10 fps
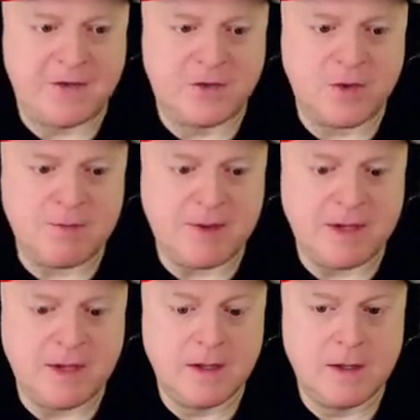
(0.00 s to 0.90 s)
is creepy.
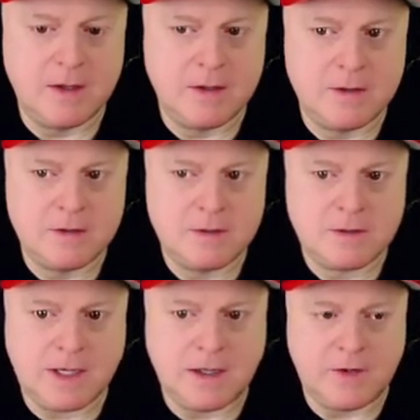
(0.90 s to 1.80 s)

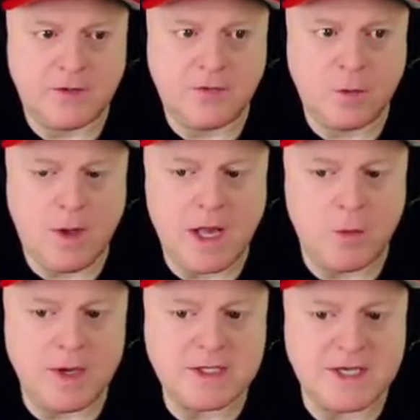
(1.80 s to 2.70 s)
Okay, listen for
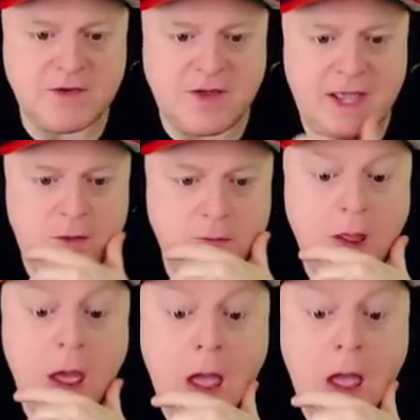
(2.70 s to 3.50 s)
Waluigi's sound.